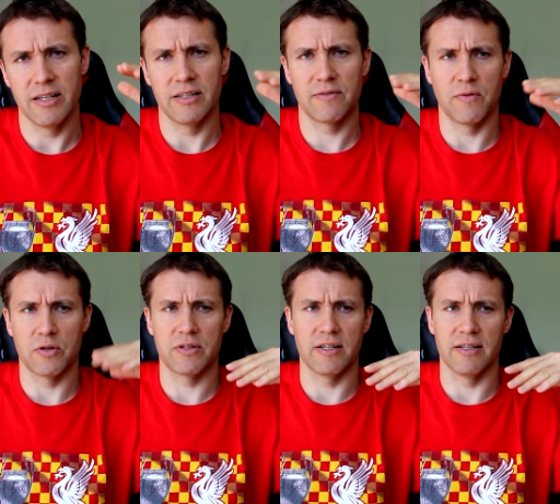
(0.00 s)
in his
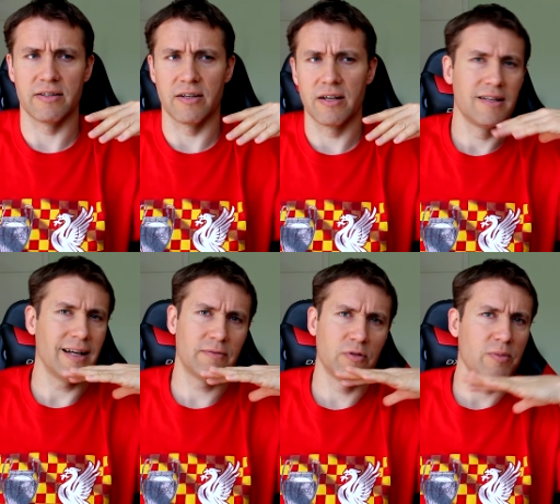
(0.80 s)
first season,
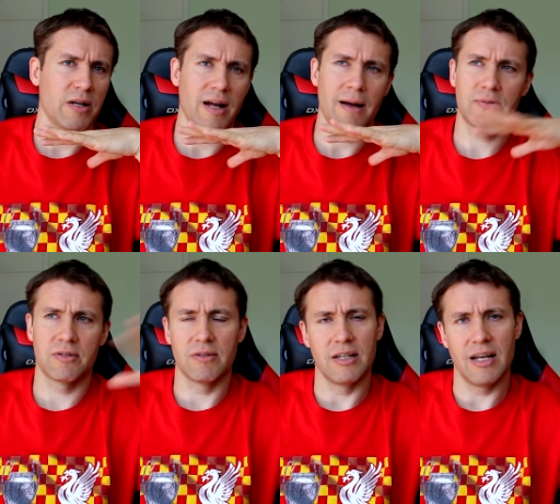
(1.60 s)
that would be an
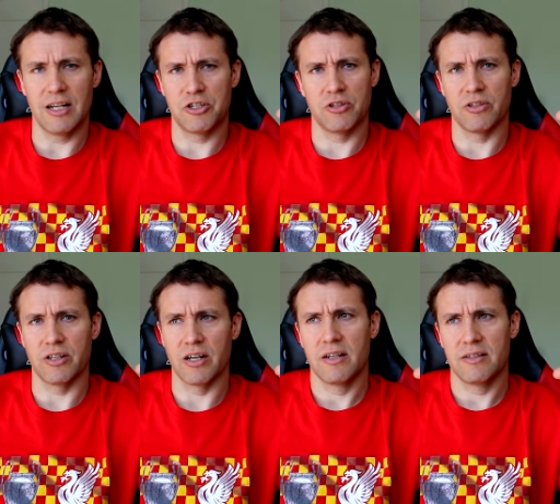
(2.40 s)
absolutely
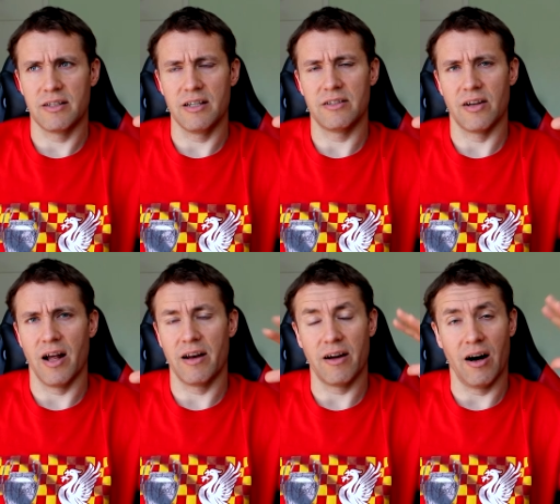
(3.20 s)
legendary season
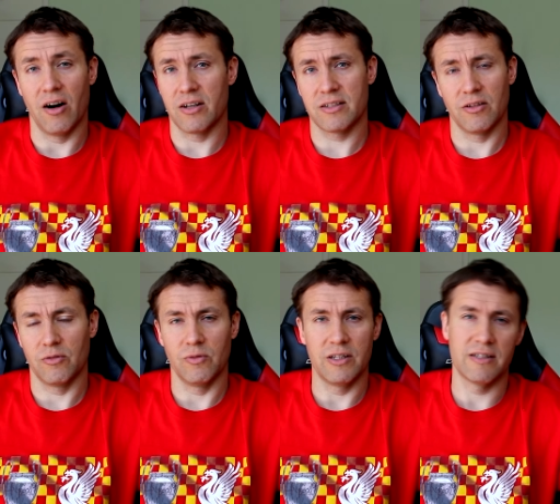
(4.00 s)
and Arne Slot
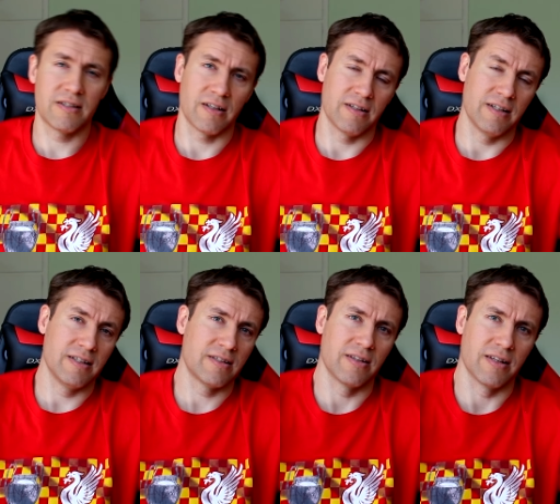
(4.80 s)
would insta
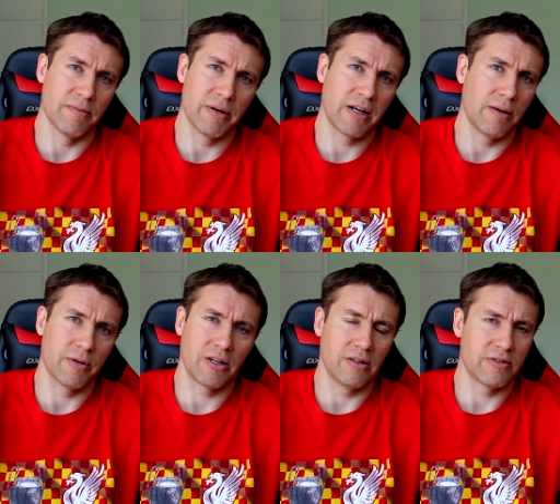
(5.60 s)
instantly become
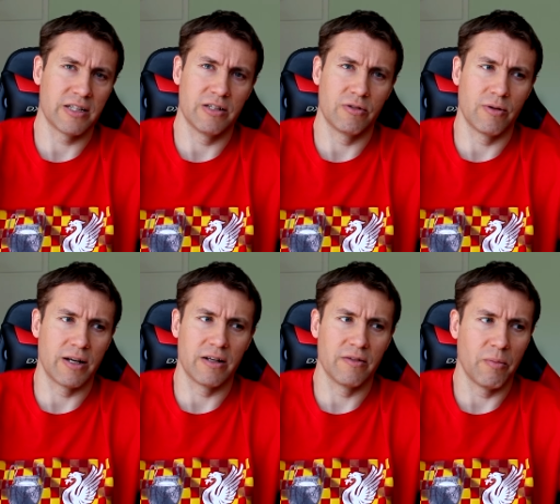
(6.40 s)
a cult hero
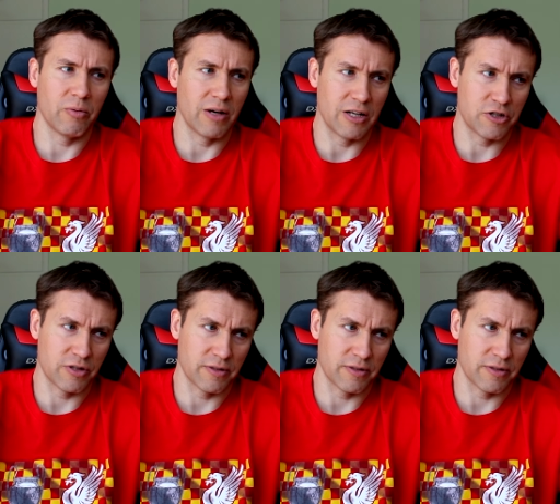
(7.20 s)
and a Liverpool legend